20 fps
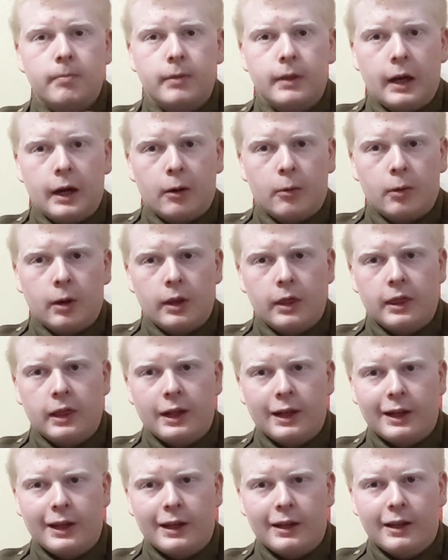Now, one
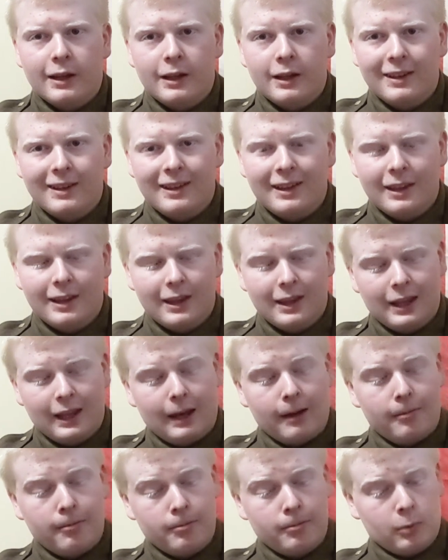thing that